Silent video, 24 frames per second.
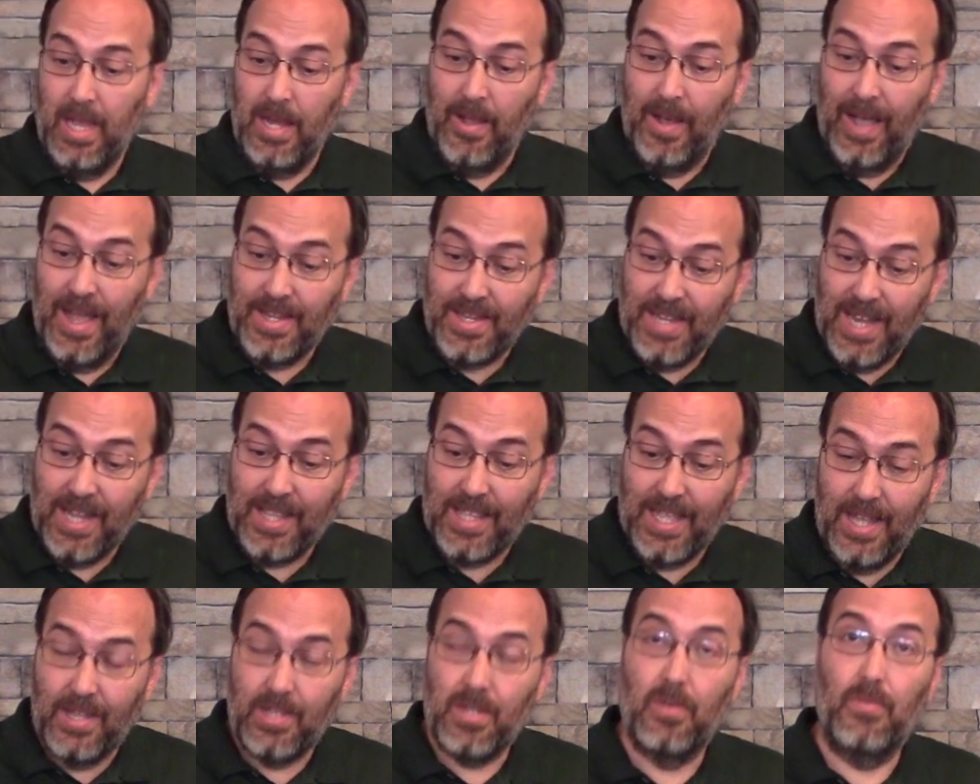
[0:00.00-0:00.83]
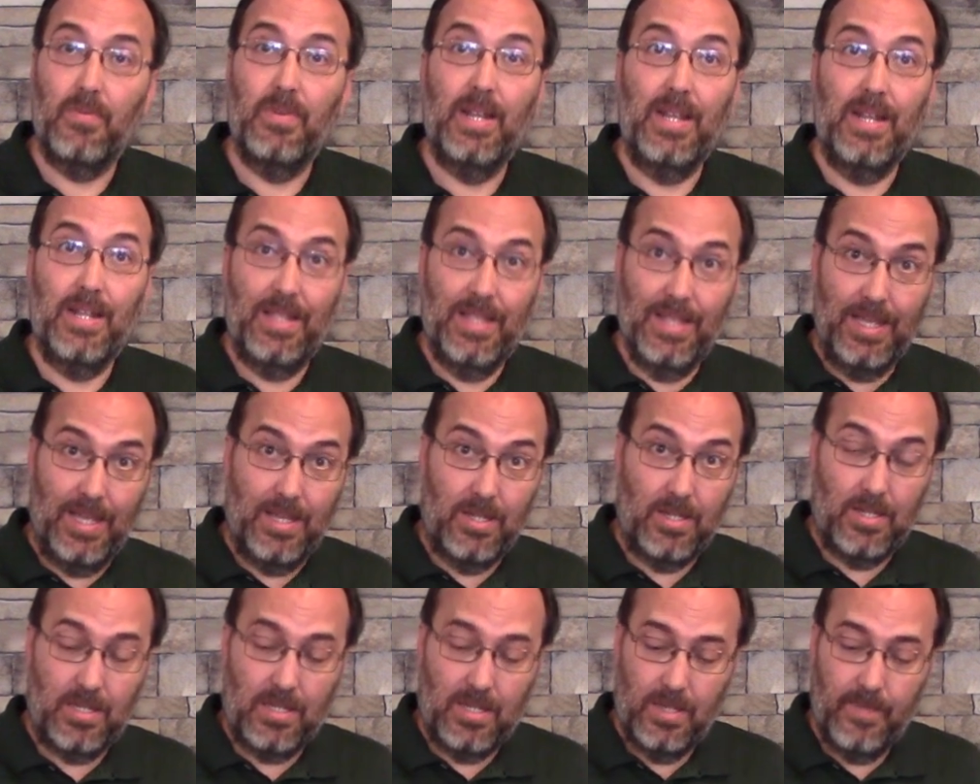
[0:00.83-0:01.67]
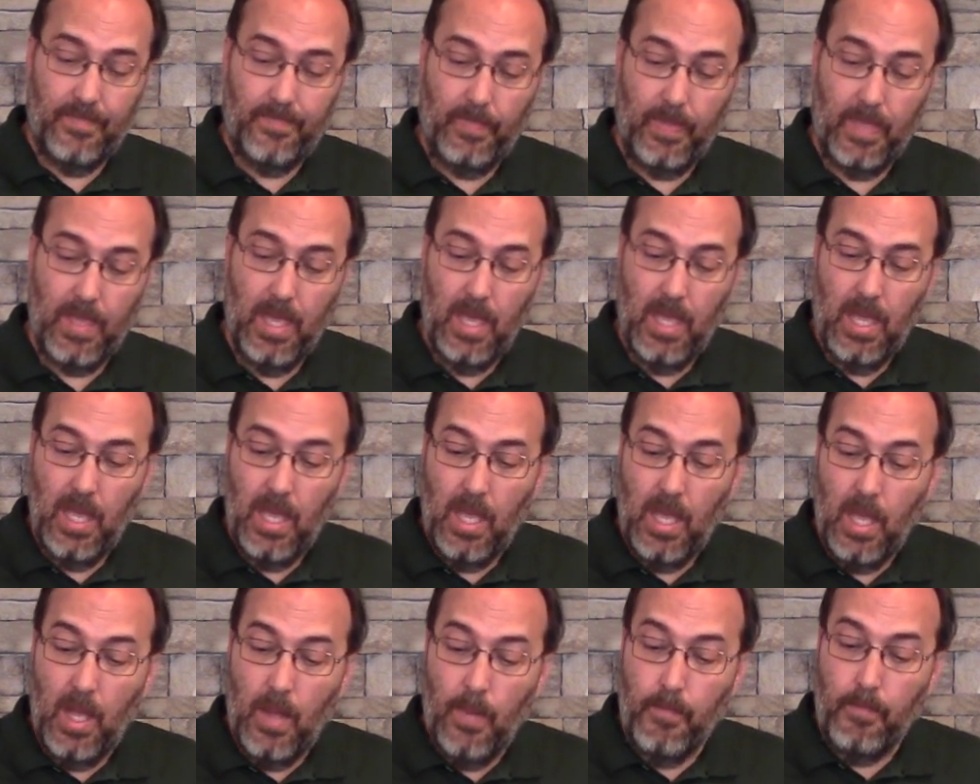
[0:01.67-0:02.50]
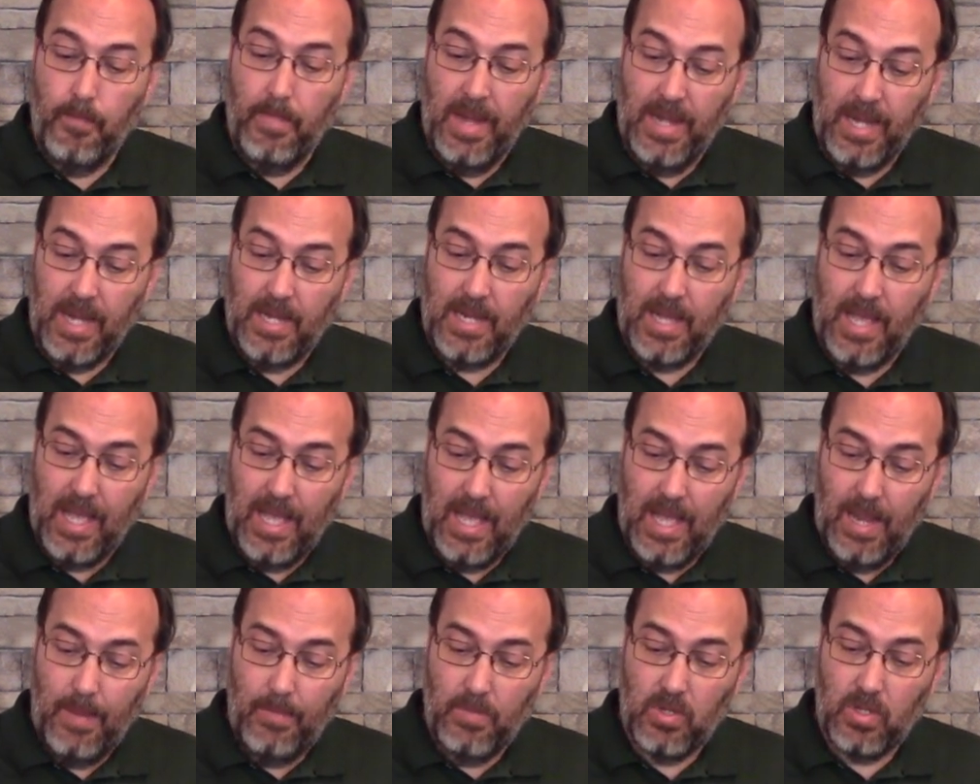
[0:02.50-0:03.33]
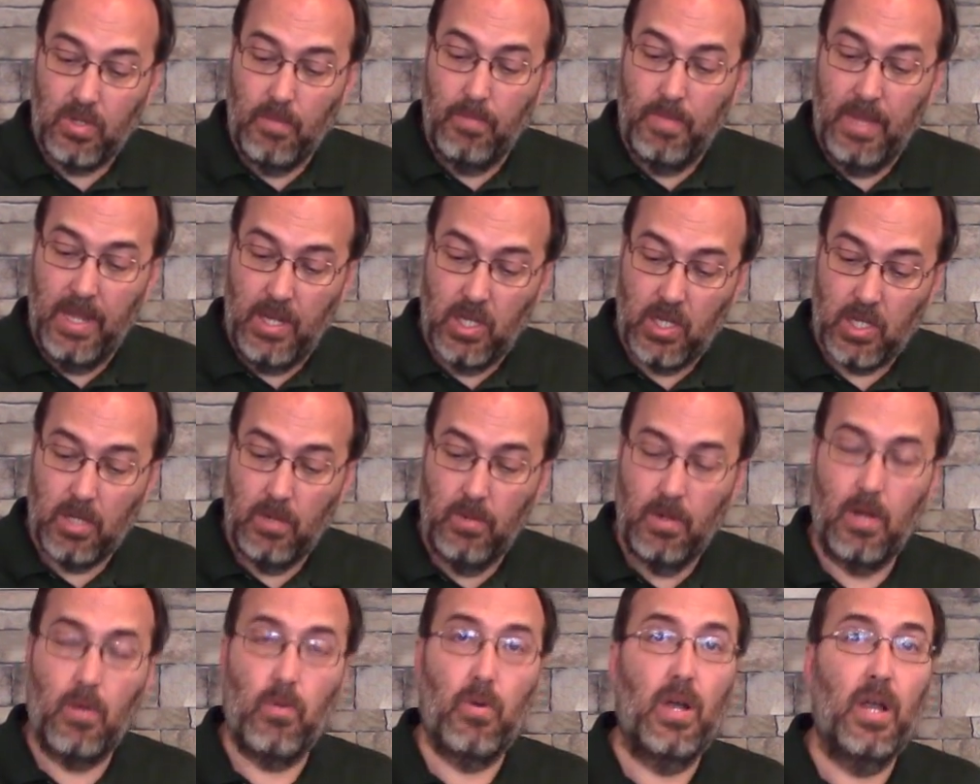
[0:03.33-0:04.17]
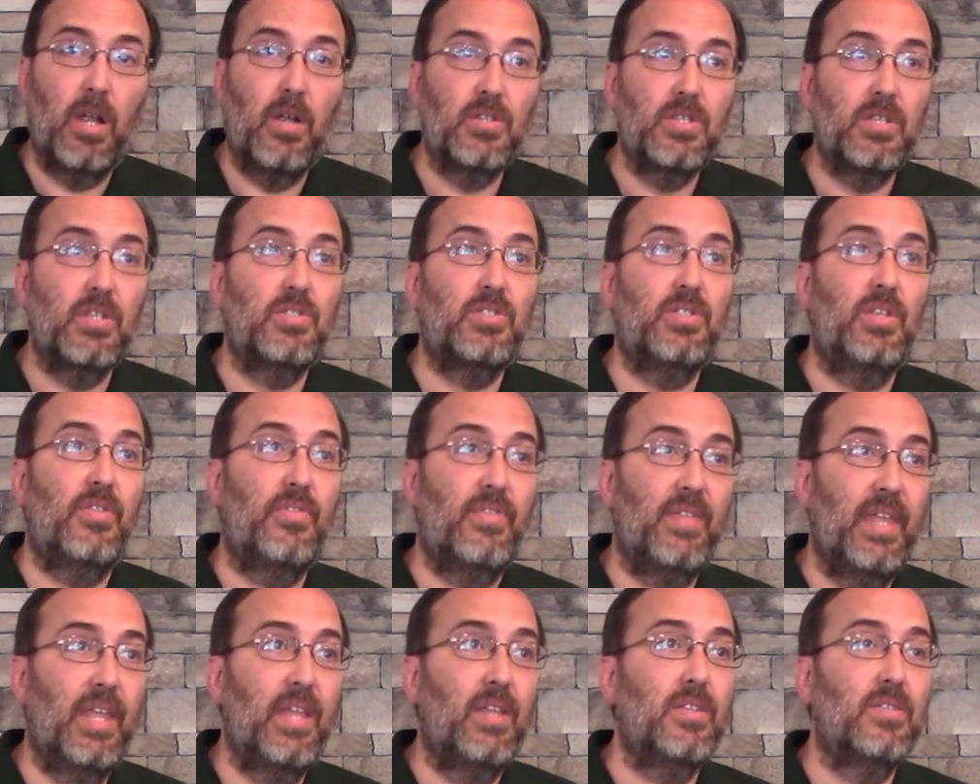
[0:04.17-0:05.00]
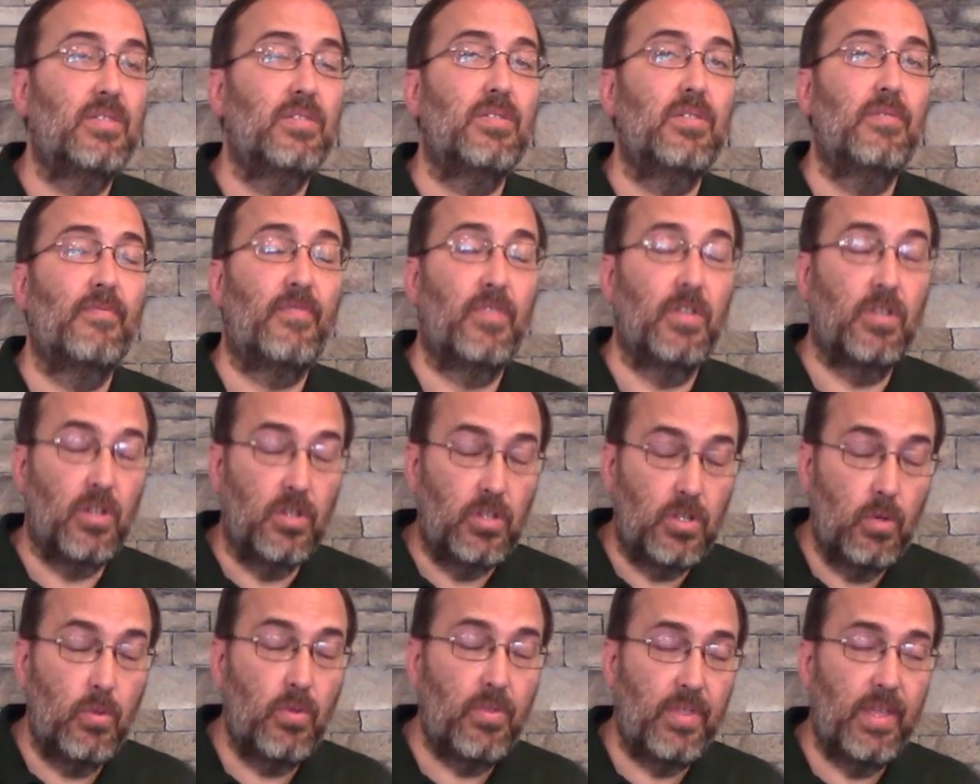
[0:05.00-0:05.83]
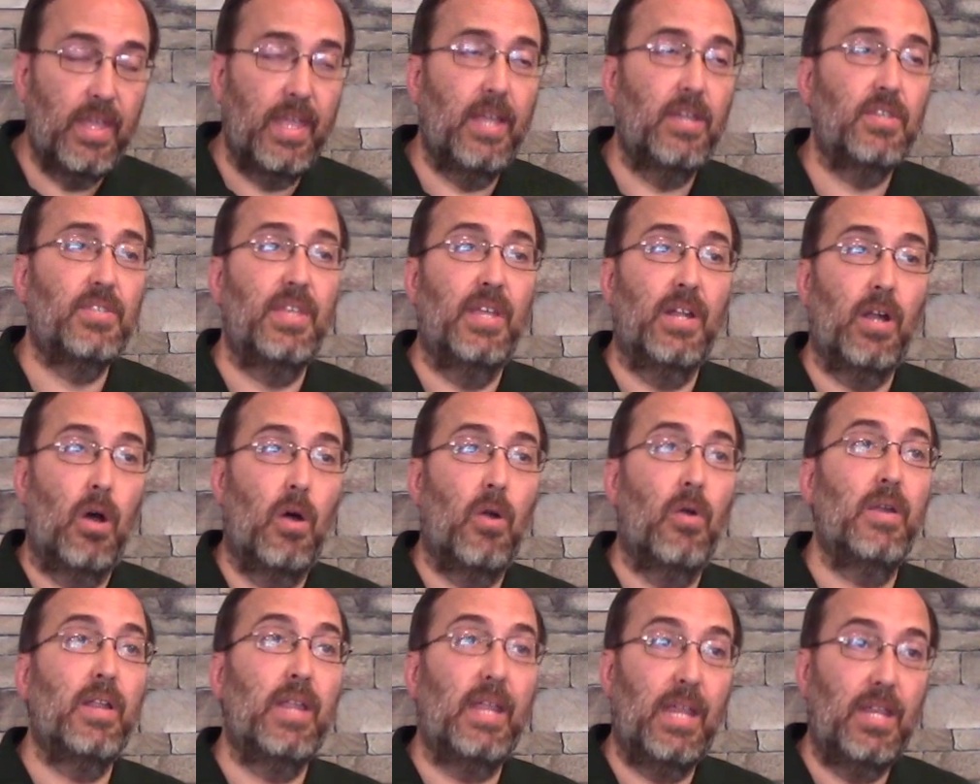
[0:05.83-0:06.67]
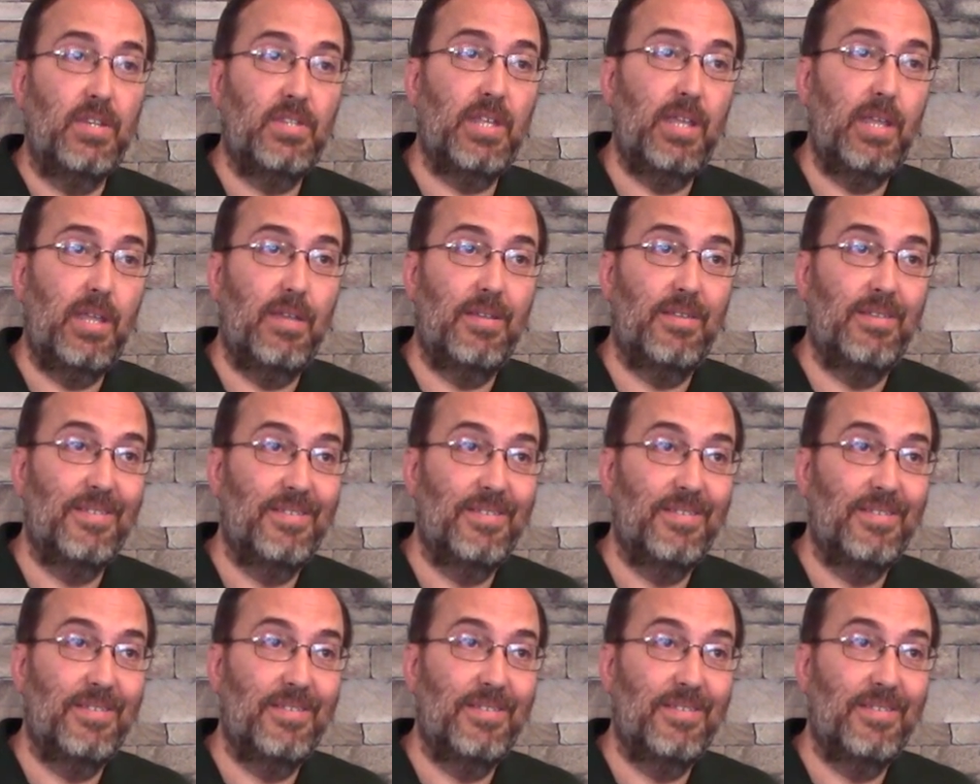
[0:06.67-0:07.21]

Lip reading: Now I take that to read this. Many times, ministry requires us to do things that aren't easy